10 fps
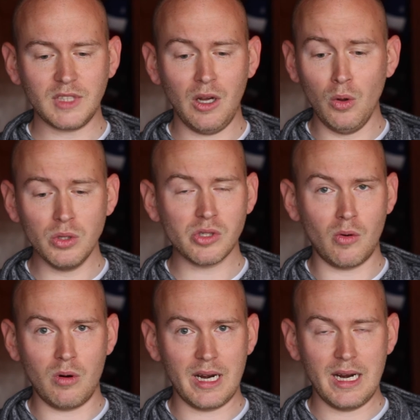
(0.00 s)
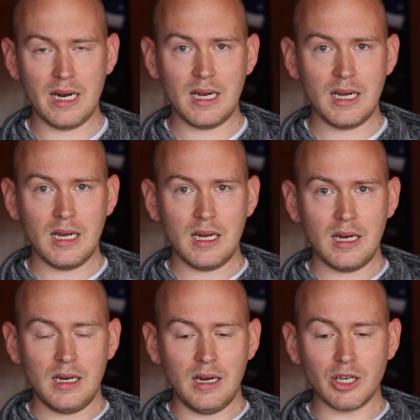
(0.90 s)
whole story
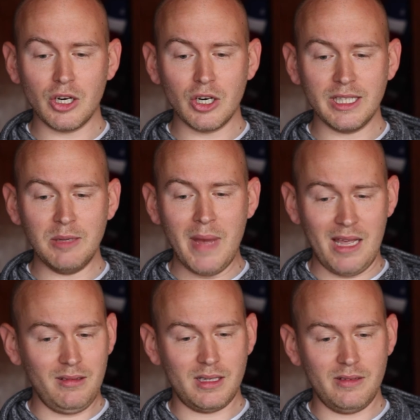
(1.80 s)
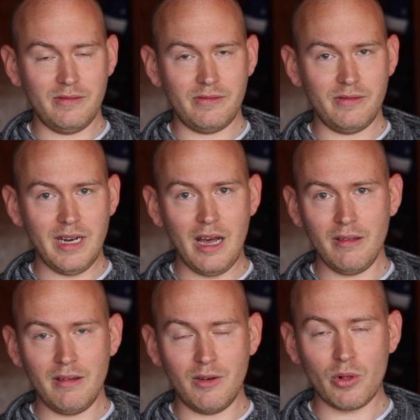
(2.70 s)
occurred in the mountains of
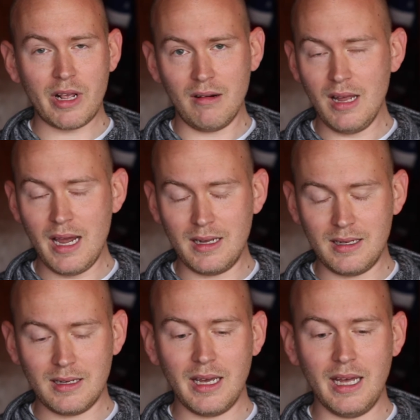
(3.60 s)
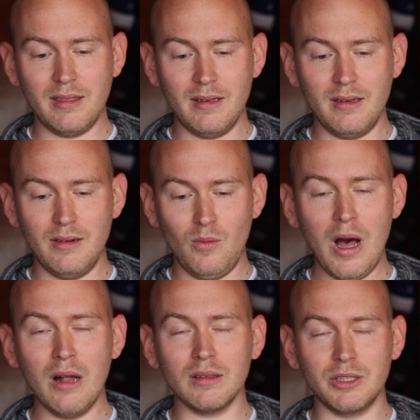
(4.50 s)
now North Carolina at the
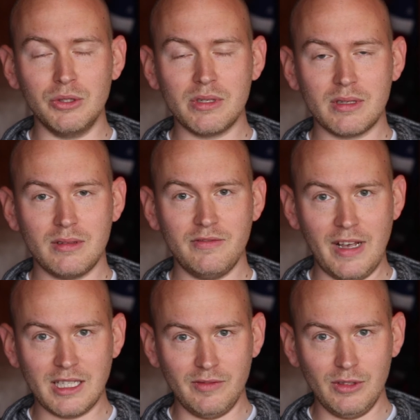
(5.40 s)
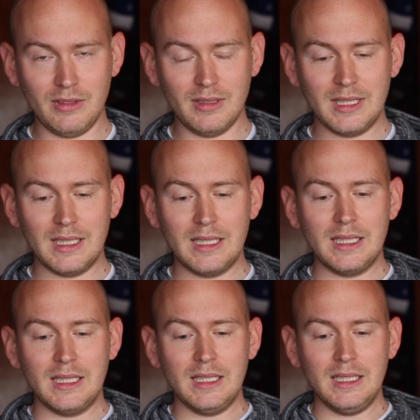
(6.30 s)
Wild Goose Festival
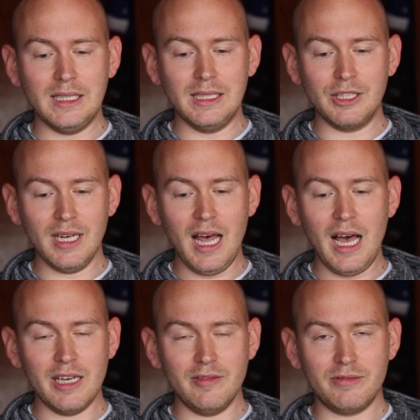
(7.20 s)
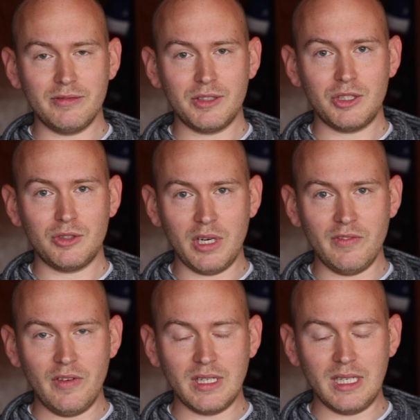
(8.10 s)
in July of
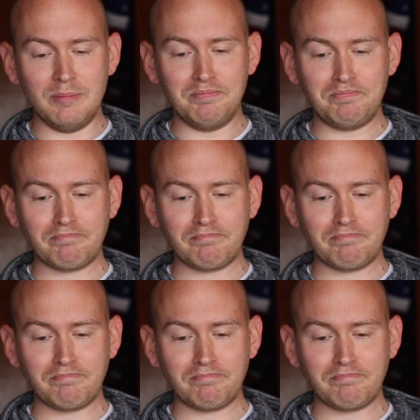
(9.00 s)
2015.